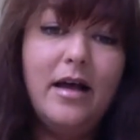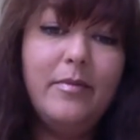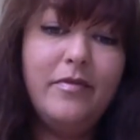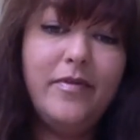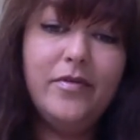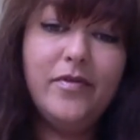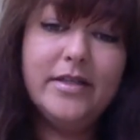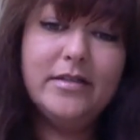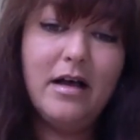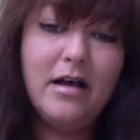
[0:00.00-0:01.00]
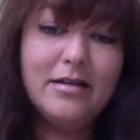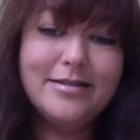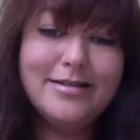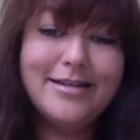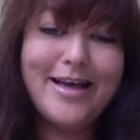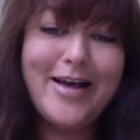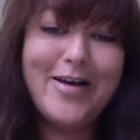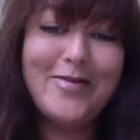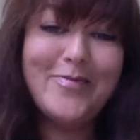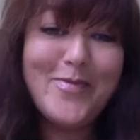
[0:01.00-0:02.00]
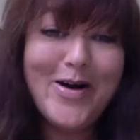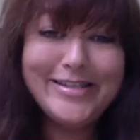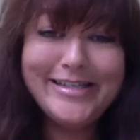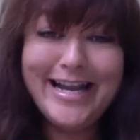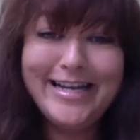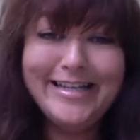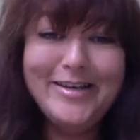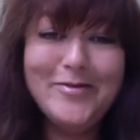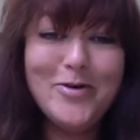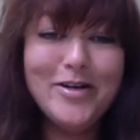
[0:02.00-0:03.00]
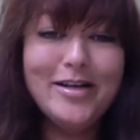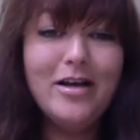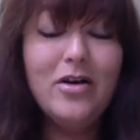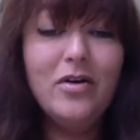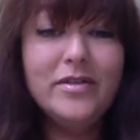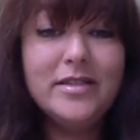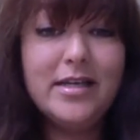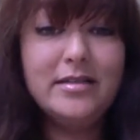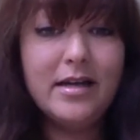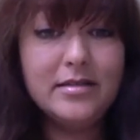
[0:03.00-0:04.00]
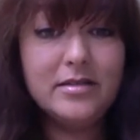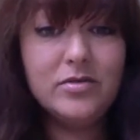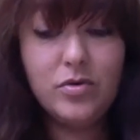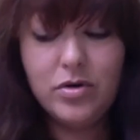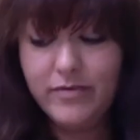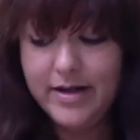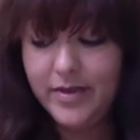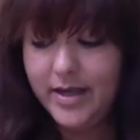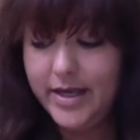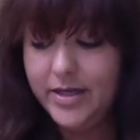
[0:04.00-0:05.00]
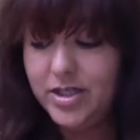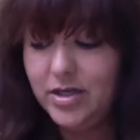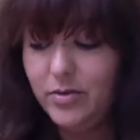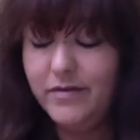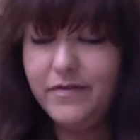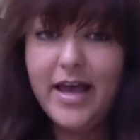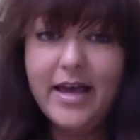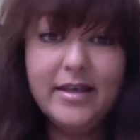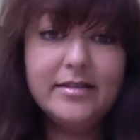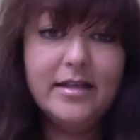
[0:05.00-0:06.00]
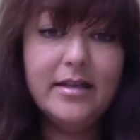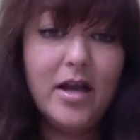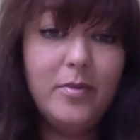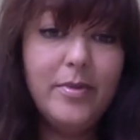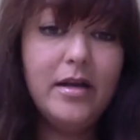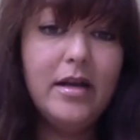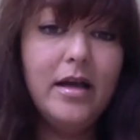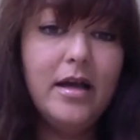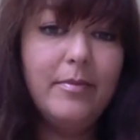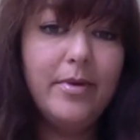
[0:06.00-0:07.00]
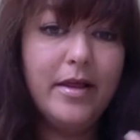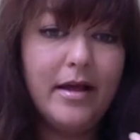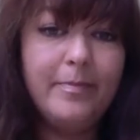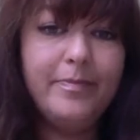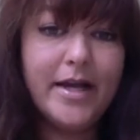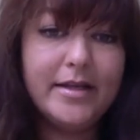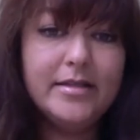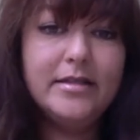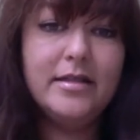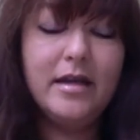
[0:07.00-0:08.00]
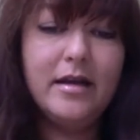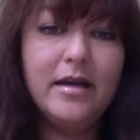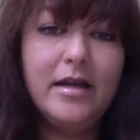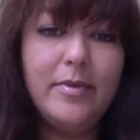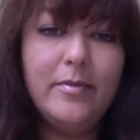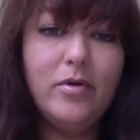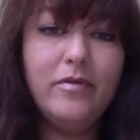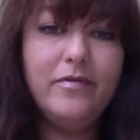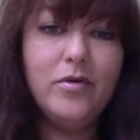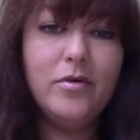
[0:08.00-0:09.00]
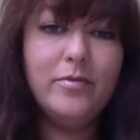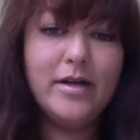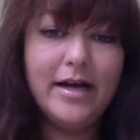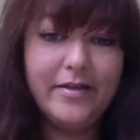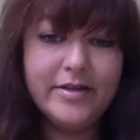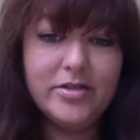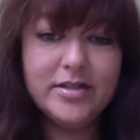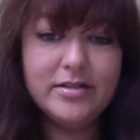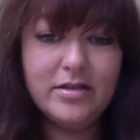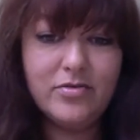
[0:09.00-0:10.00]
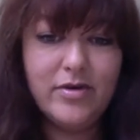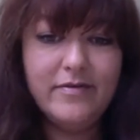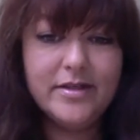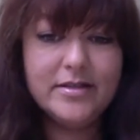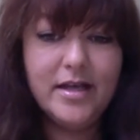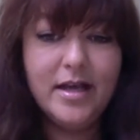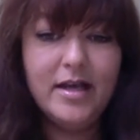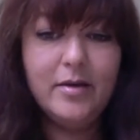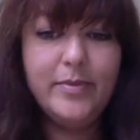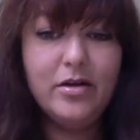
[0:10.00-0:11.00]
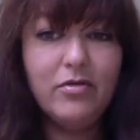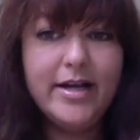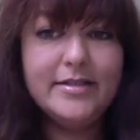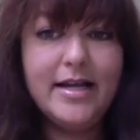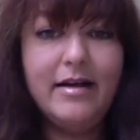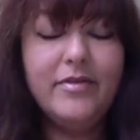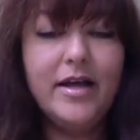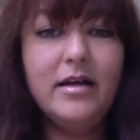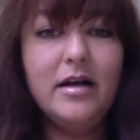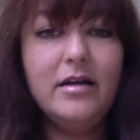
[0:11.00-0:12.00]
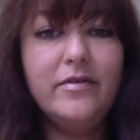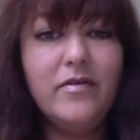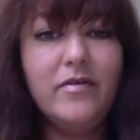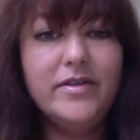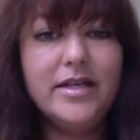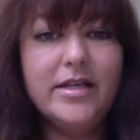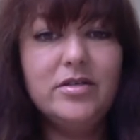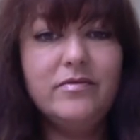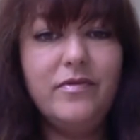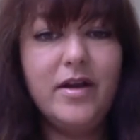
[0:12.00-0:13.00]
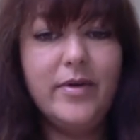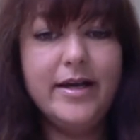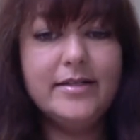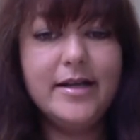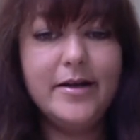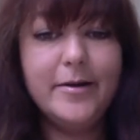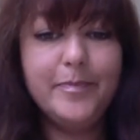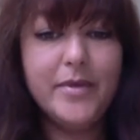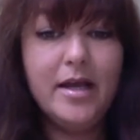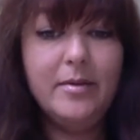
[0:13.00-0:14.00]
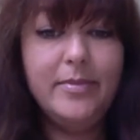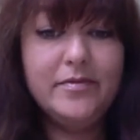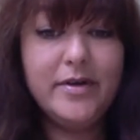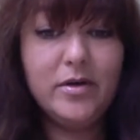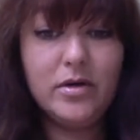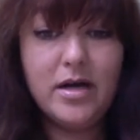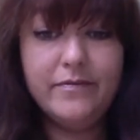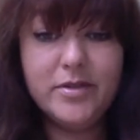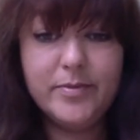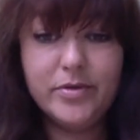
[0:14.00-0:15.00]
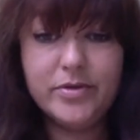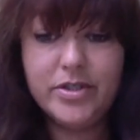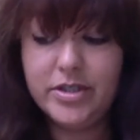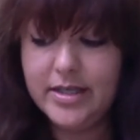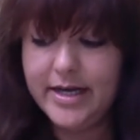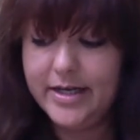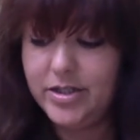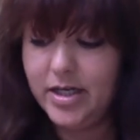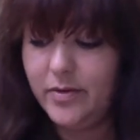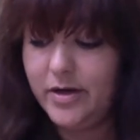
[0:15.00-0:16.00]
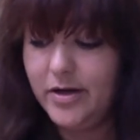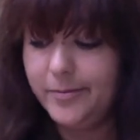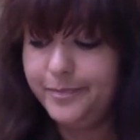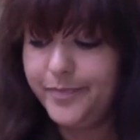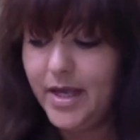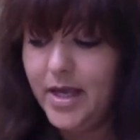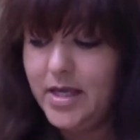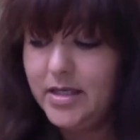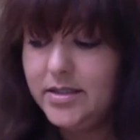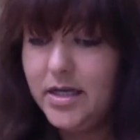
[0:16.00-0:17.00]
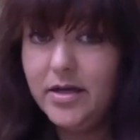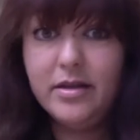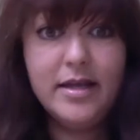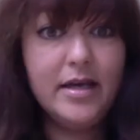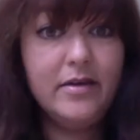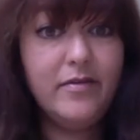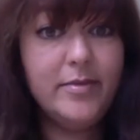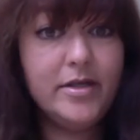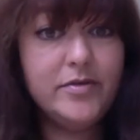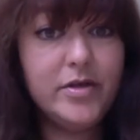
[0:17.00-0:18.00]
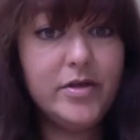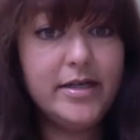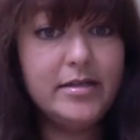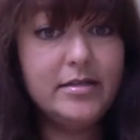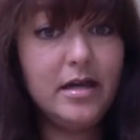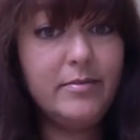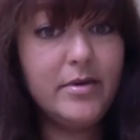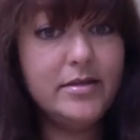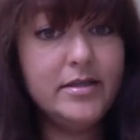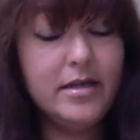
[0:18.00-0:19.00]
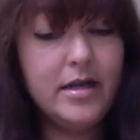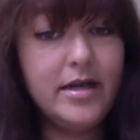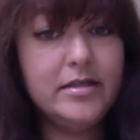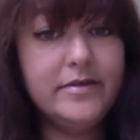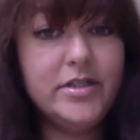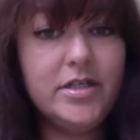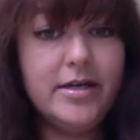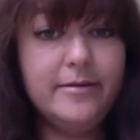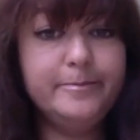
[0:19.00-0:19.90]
Feel free to ask Martin anything you want. Obviously he's going to talk around the issue of ethics in the open, but as this is a little bit more informal and there is just the three of us, it'll be great to have that kind of conversation flowing. So please feel comfortable to do that as you go along. So thank you very much for joining us, and Martin, I'll hand over to you.